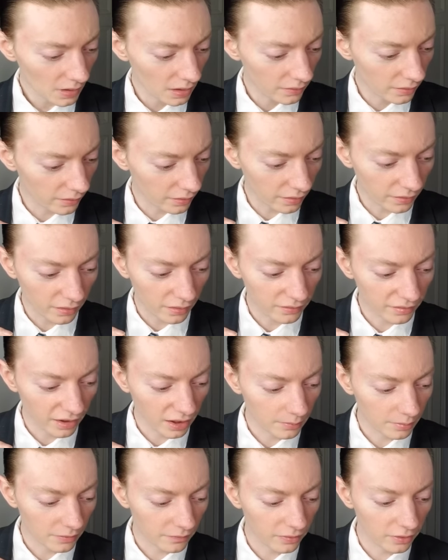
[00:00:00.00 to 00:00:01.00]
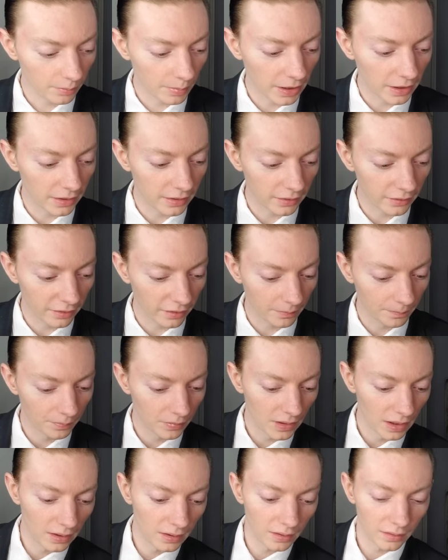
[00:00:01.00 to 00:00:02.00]
this is the type of spice
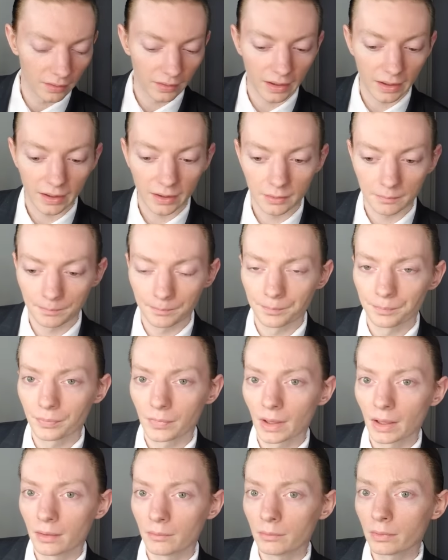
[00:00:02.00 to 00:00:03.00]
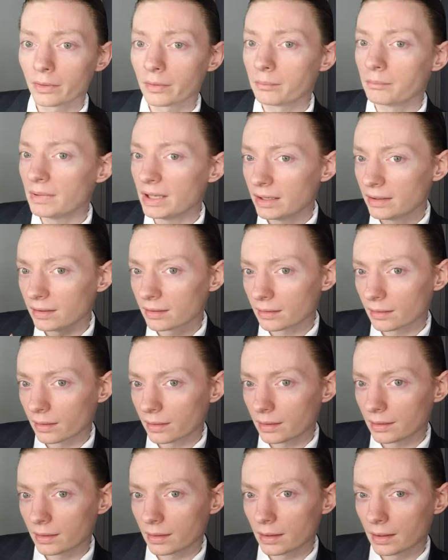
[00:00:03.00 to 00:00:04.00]
that will
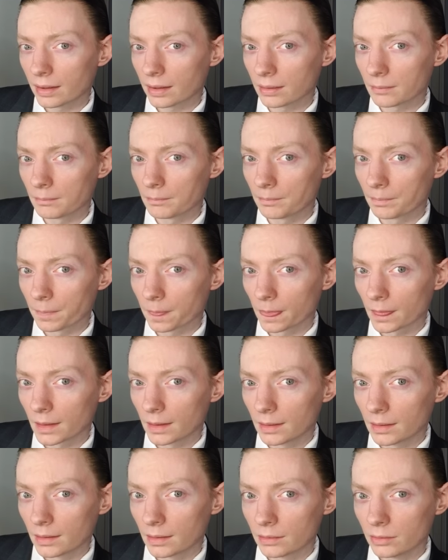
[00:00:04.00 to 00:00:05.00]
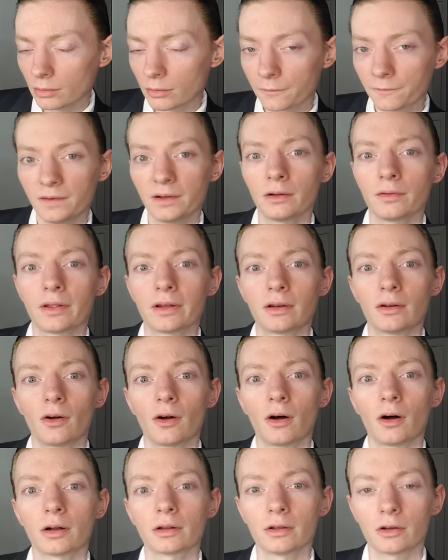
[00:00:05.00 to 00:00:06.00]
immediately, again, you'll feel it
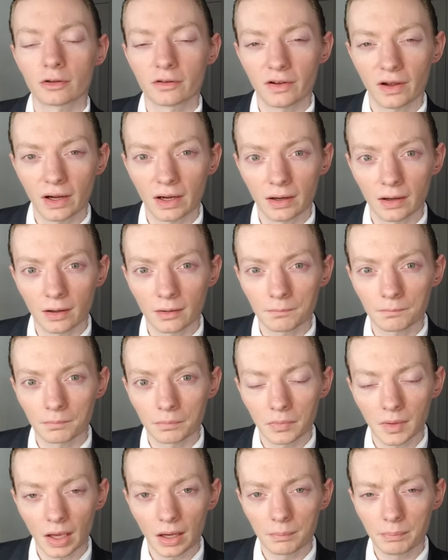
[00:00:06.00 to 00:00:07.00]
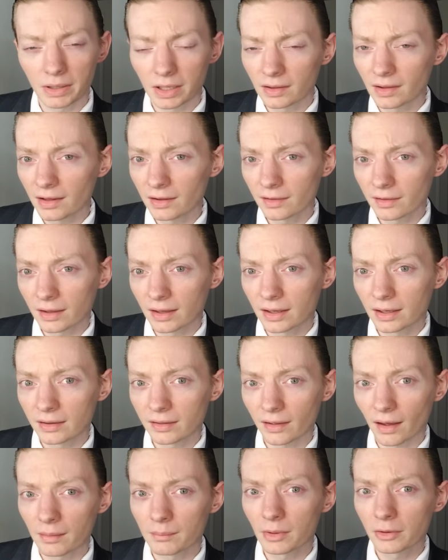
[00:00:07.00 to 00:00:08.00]
on your tongue, but in this
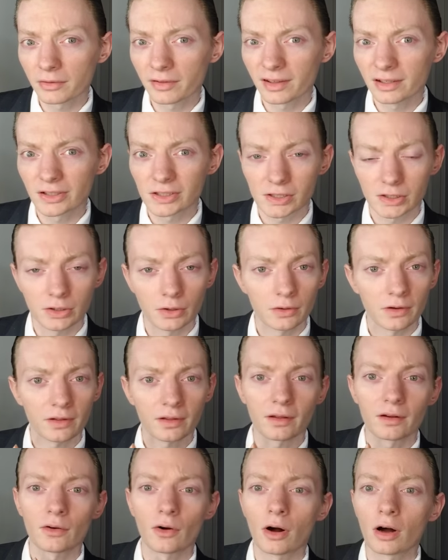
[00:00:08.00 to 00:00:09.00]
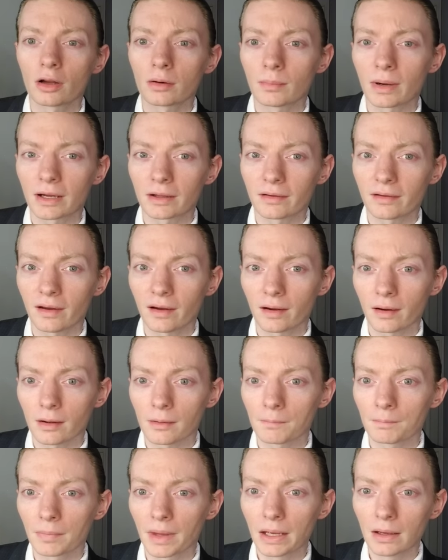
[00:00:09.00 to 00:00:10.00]
case, I mostly just notice it on my tongue.
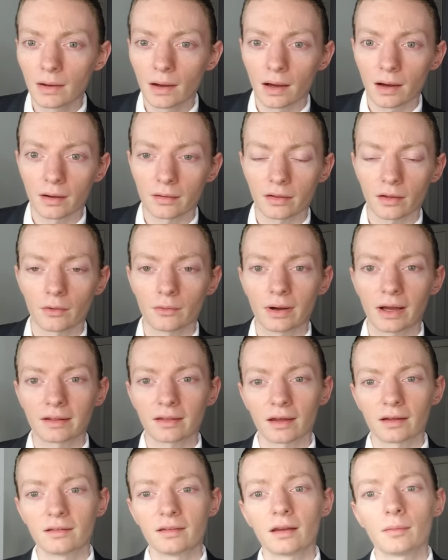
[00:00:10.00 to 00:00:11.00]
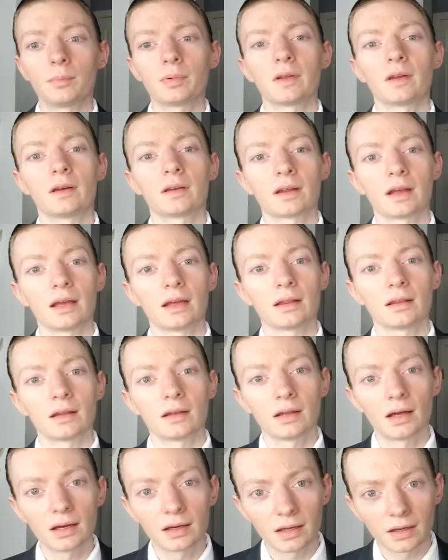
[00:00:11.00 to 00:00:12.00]
So as I dipped it in the
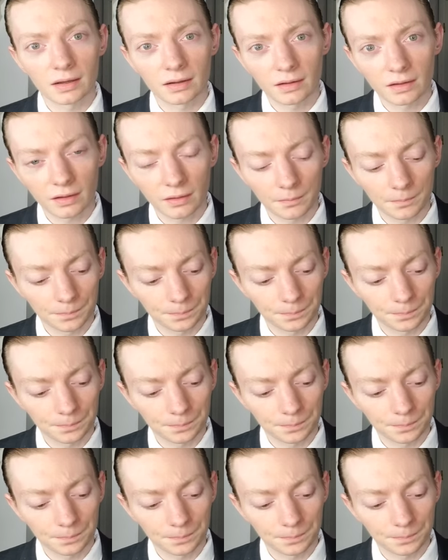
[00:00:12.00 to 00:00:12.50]
nuggets,